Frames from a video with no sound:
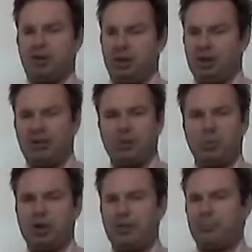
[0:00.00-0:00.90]
It's not the
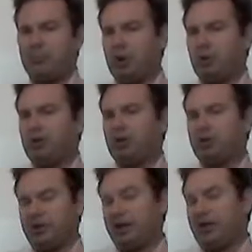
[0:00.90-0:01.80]
one that most
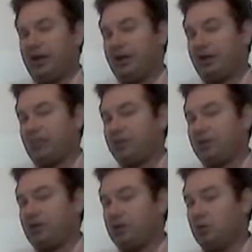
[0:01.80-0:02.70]
Greek
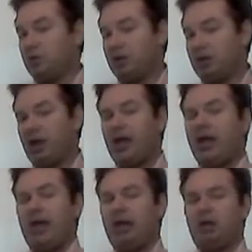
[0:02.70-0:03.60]
diagrammers use.
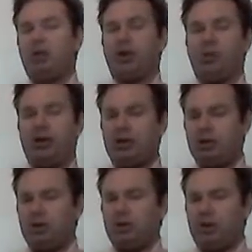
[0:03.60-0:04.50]
And so what I want
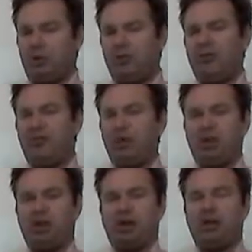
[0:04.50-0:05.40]
to do is I want to
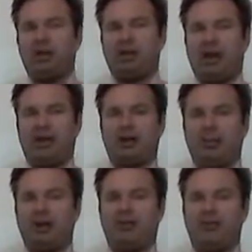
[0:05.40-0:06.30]
focus on
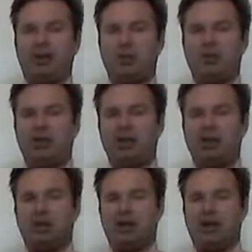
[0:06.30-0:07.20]
diagramming a few
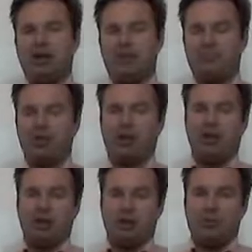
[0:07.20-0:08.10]
things that
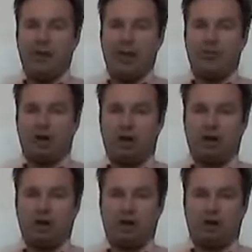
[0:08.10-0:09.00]
you may have
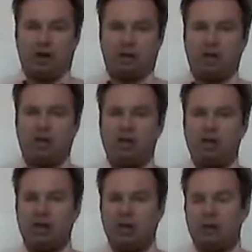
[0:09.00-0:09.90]
already started to
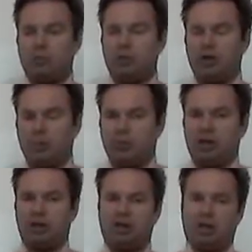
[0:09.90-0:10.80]
see and you will
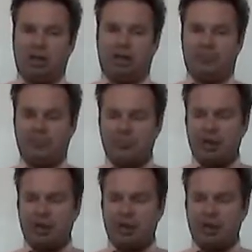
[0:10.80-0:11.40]
be seeing.